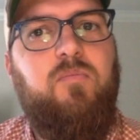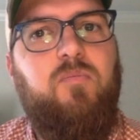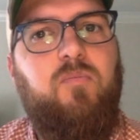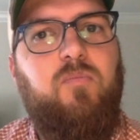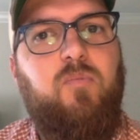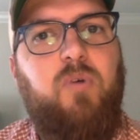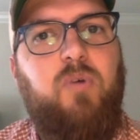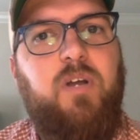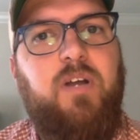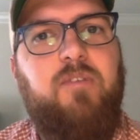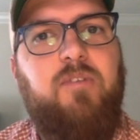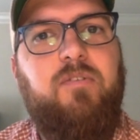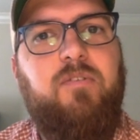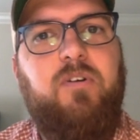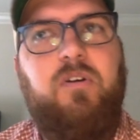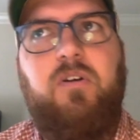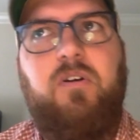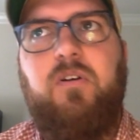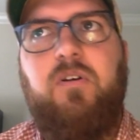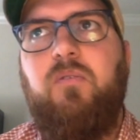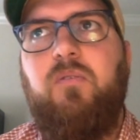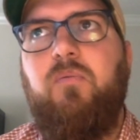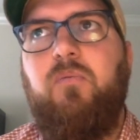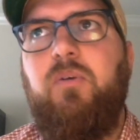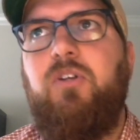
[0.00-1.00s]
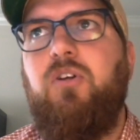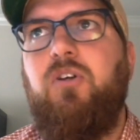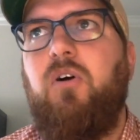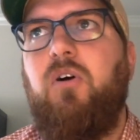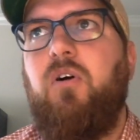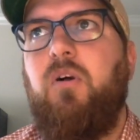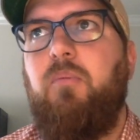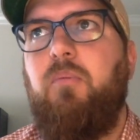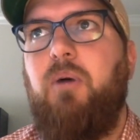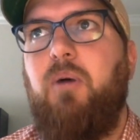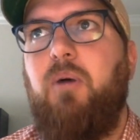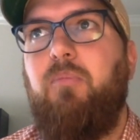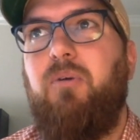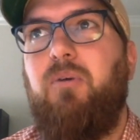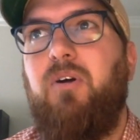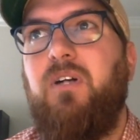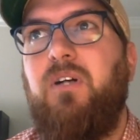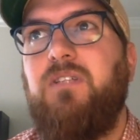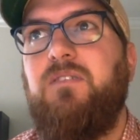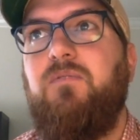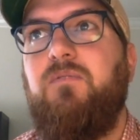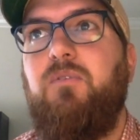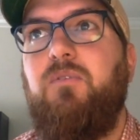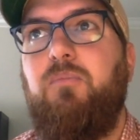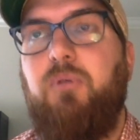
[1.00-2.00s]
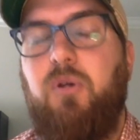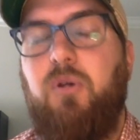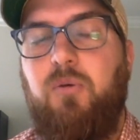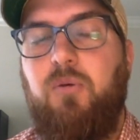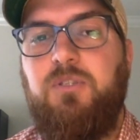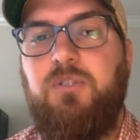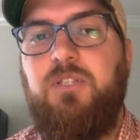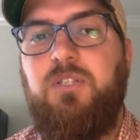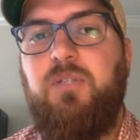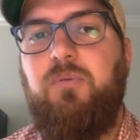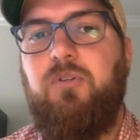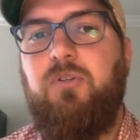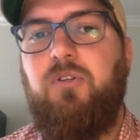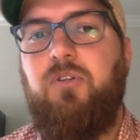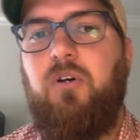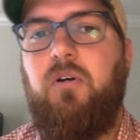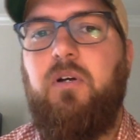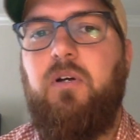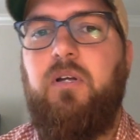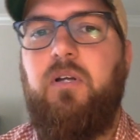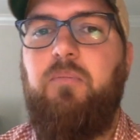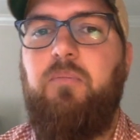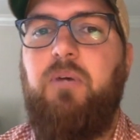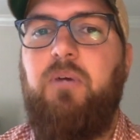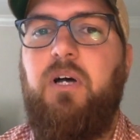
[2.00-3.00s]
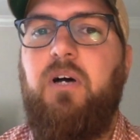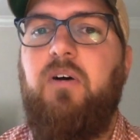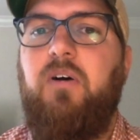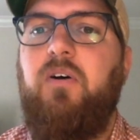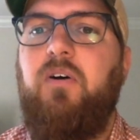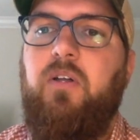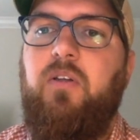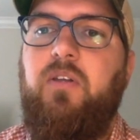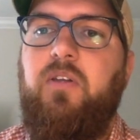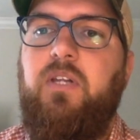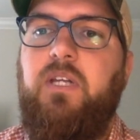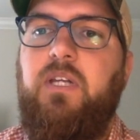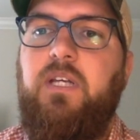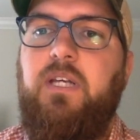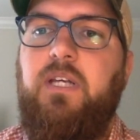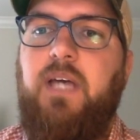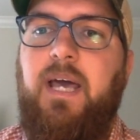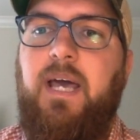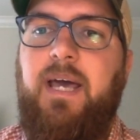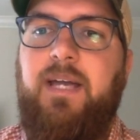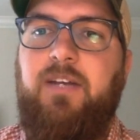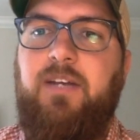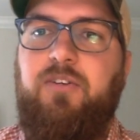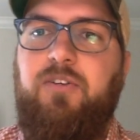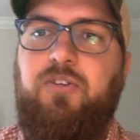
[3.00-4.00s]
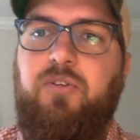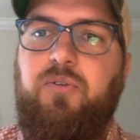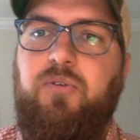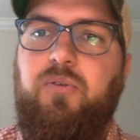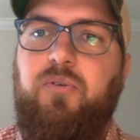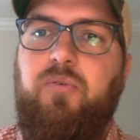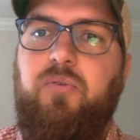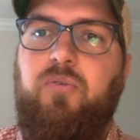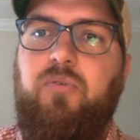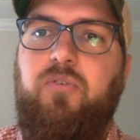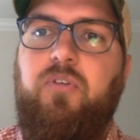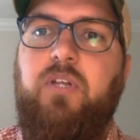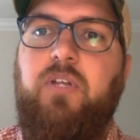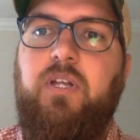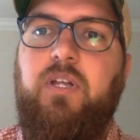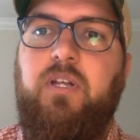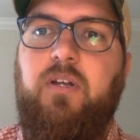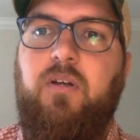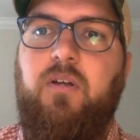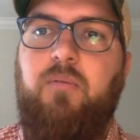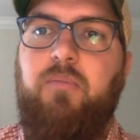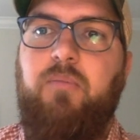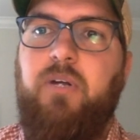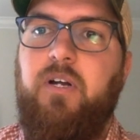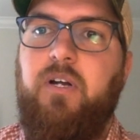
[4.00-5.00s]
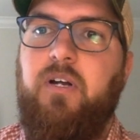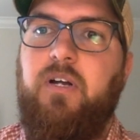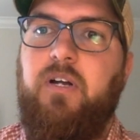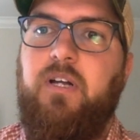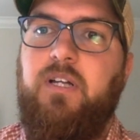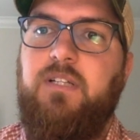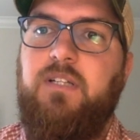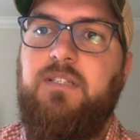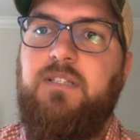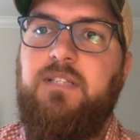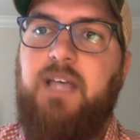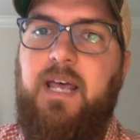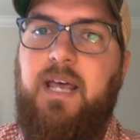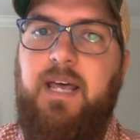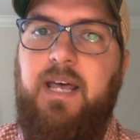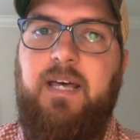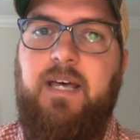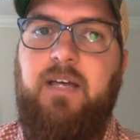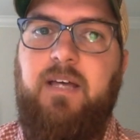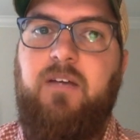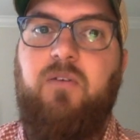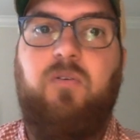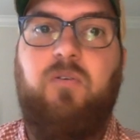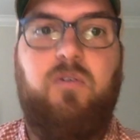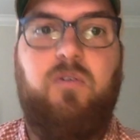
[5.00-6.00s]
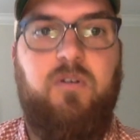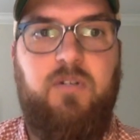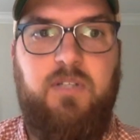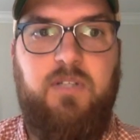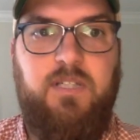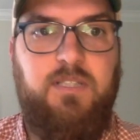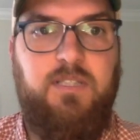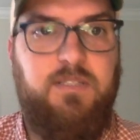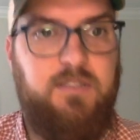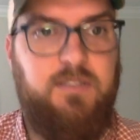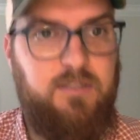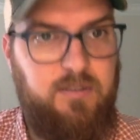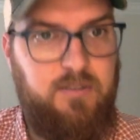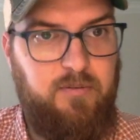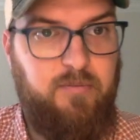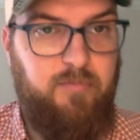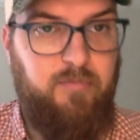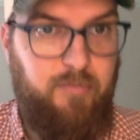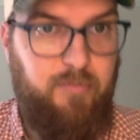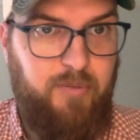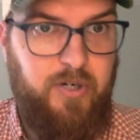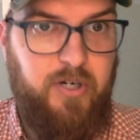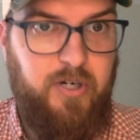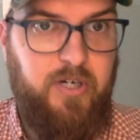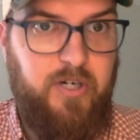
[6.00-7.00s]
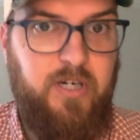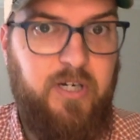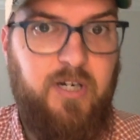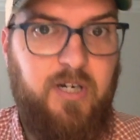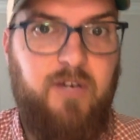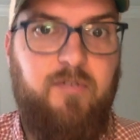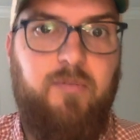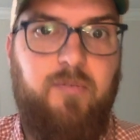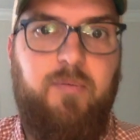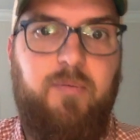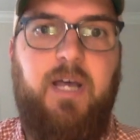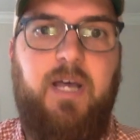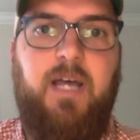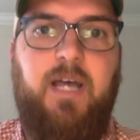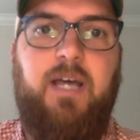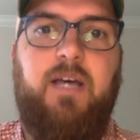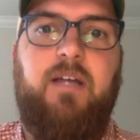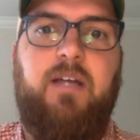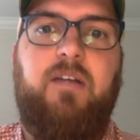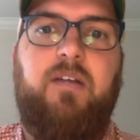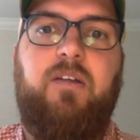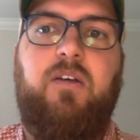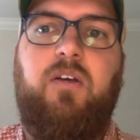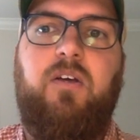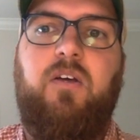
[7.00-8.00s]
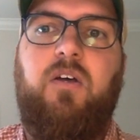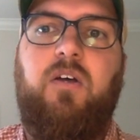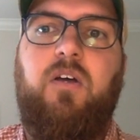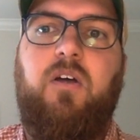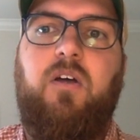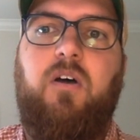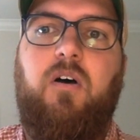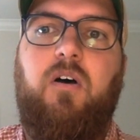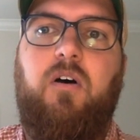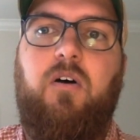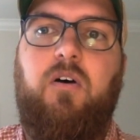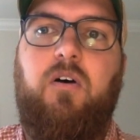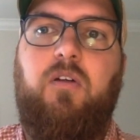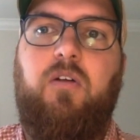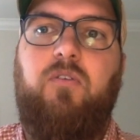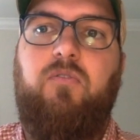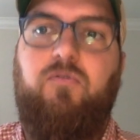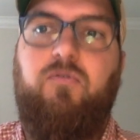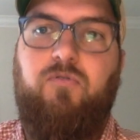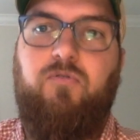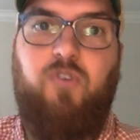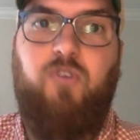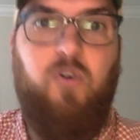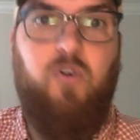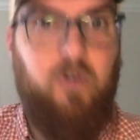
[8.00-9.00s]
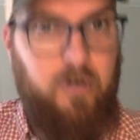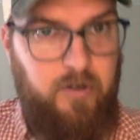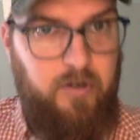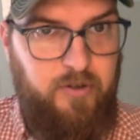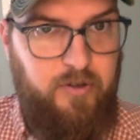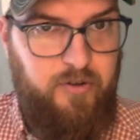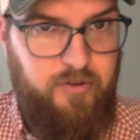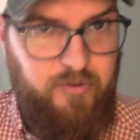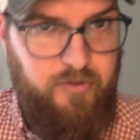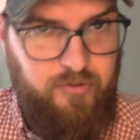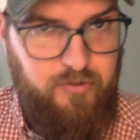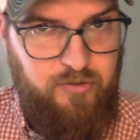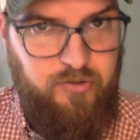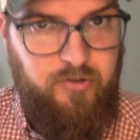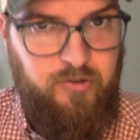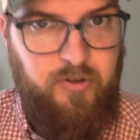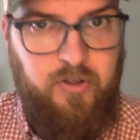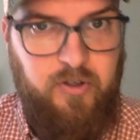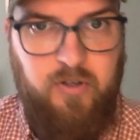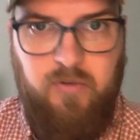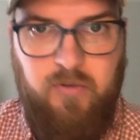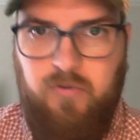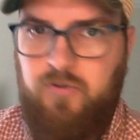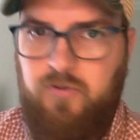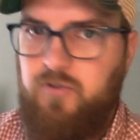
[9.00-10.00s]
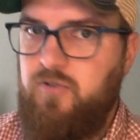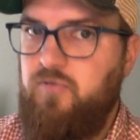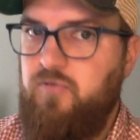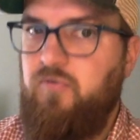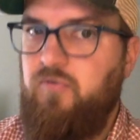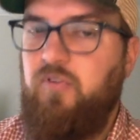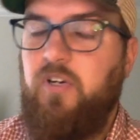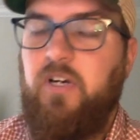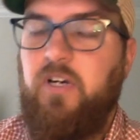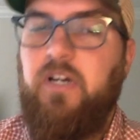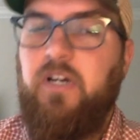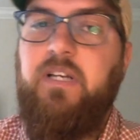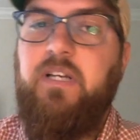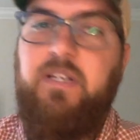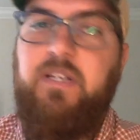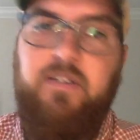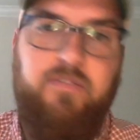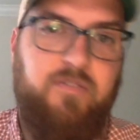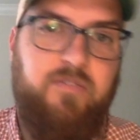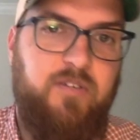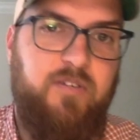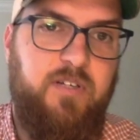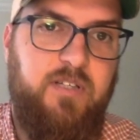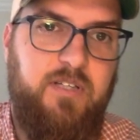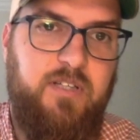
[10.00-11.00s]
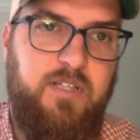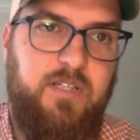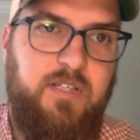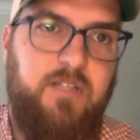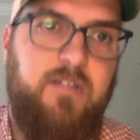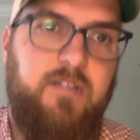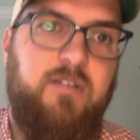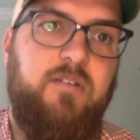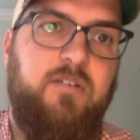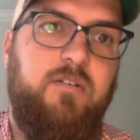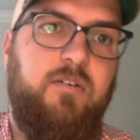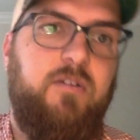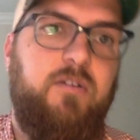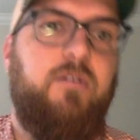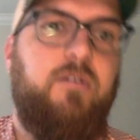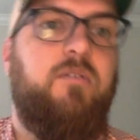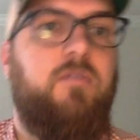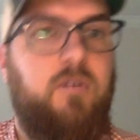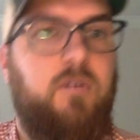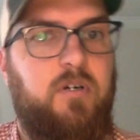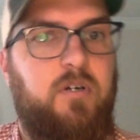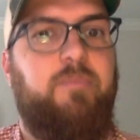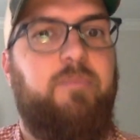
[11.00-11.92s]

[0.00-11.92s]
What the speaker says: Whenever we talk about progressive diplomacy, we're talking about the attitude that Americans had, or at least the American government had, on foreigners, which is very different than, on